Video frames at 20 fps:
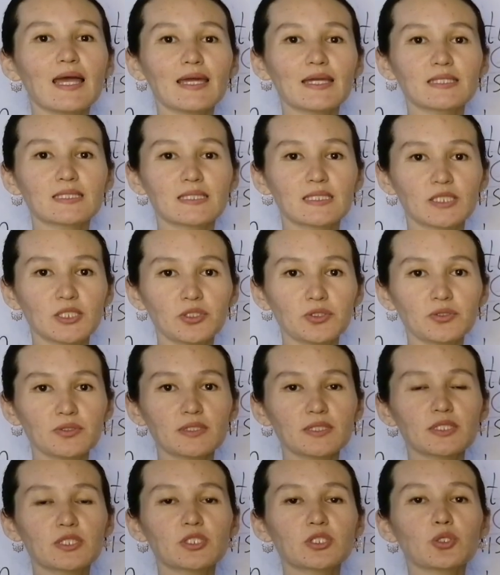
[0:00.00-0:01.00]
is
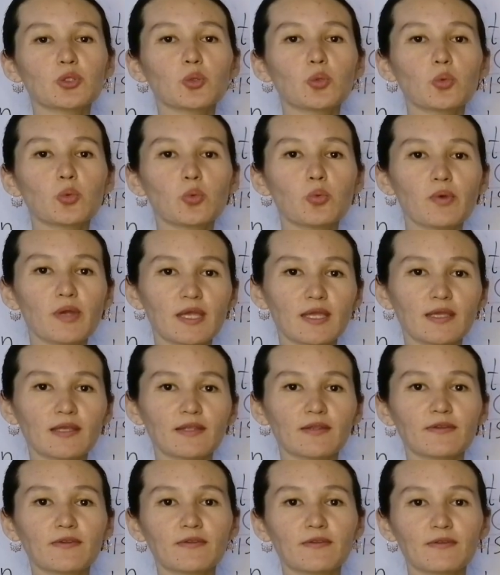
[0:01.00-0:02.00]
used
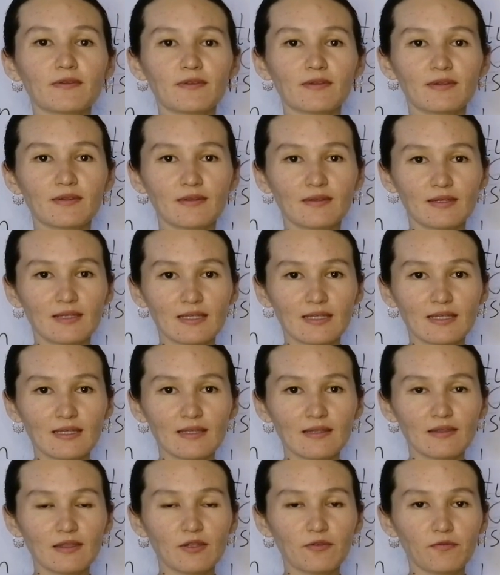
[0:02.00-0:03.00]
with
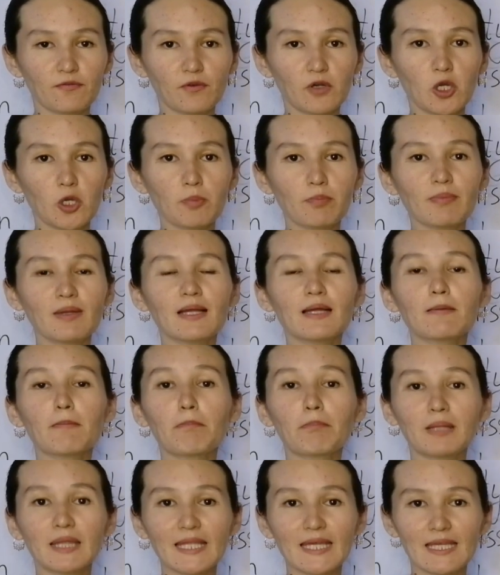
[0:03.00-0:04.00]
the verb
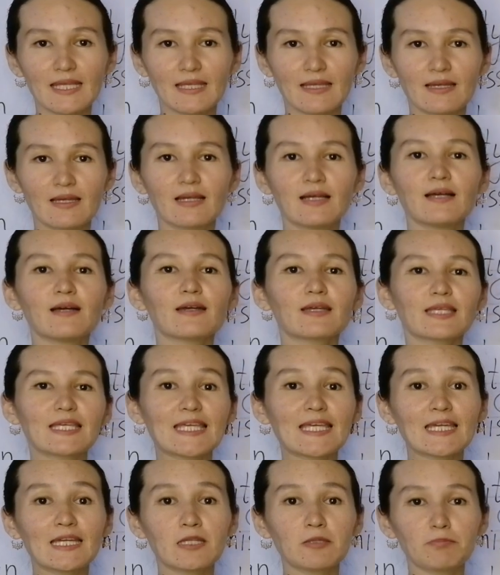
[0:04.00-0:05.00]
play.
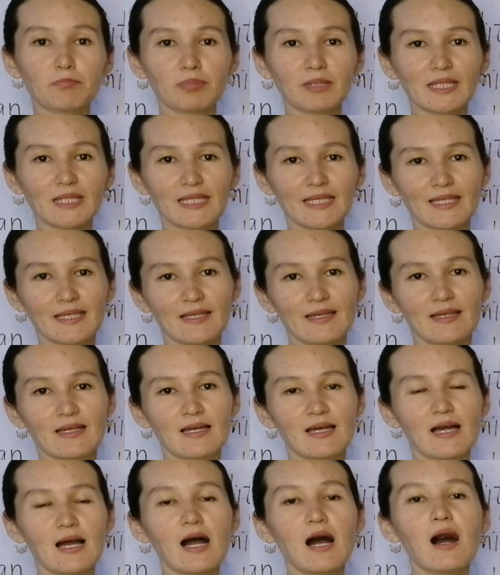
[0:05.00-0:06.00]
Can play.
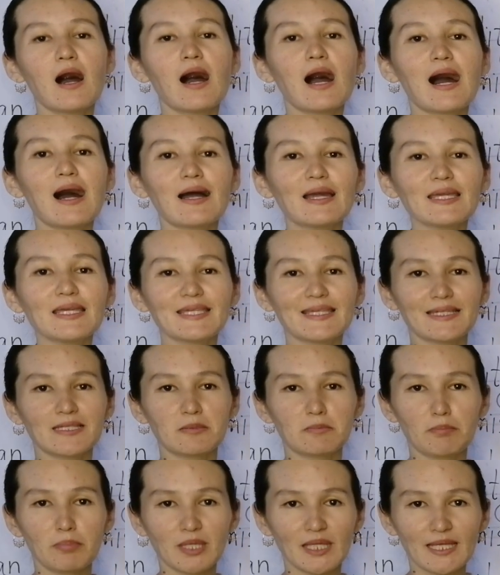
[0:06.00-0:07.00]
I
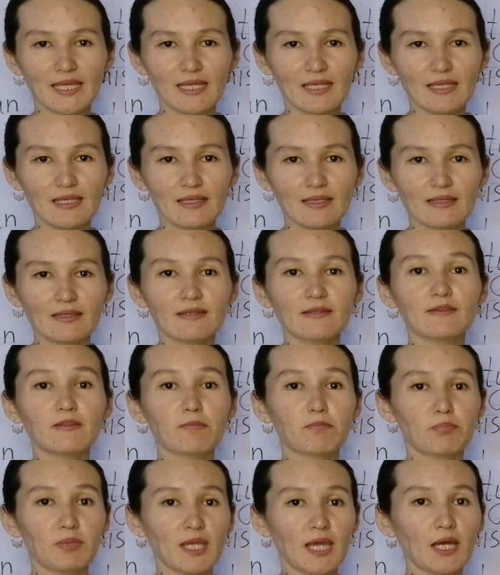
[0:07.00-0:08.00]
can play the
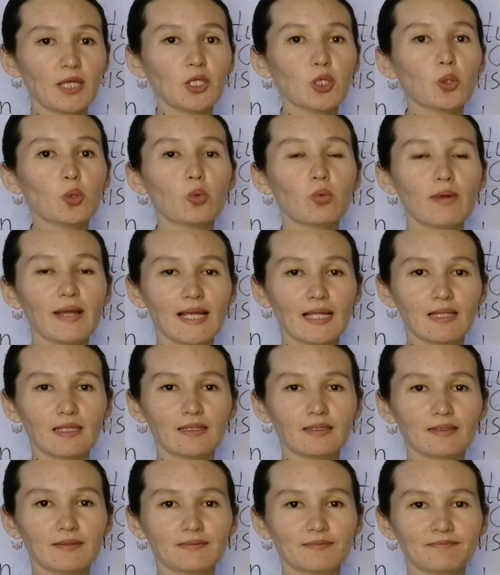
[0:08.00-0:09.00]
piano
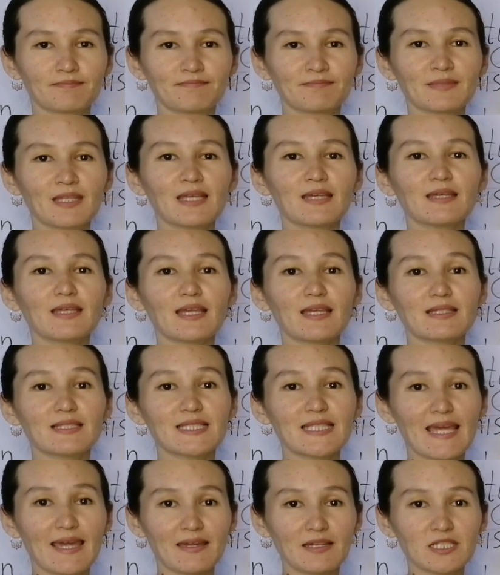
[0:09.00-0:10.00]
well.
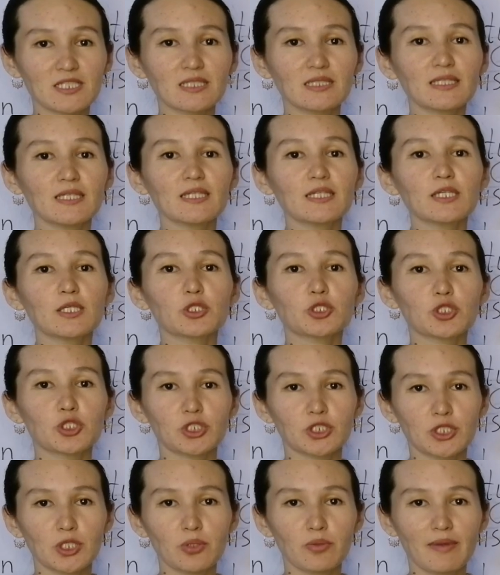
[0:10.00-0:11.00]
It's actually
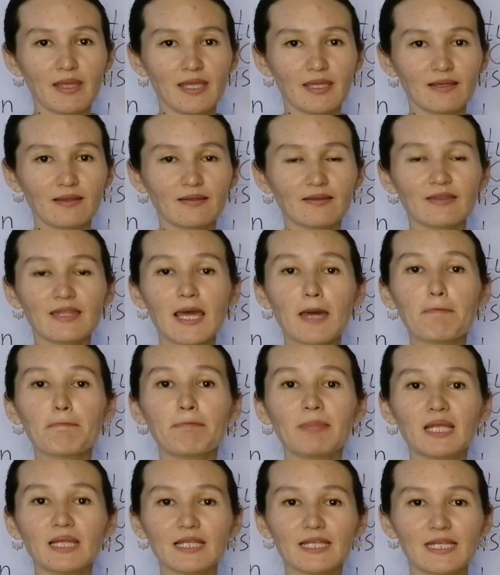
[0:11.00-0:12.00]
showing the
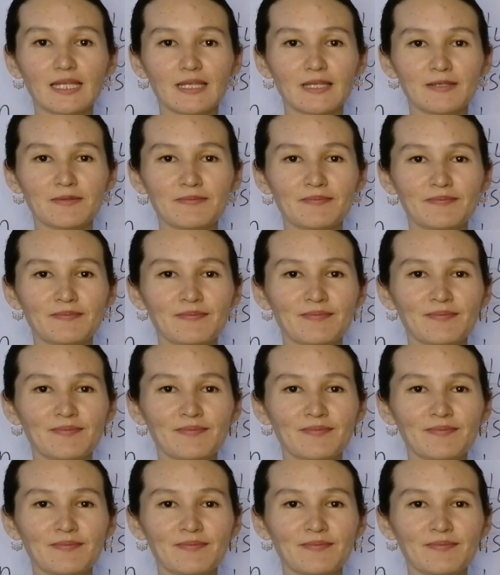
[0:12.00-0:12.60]
ability.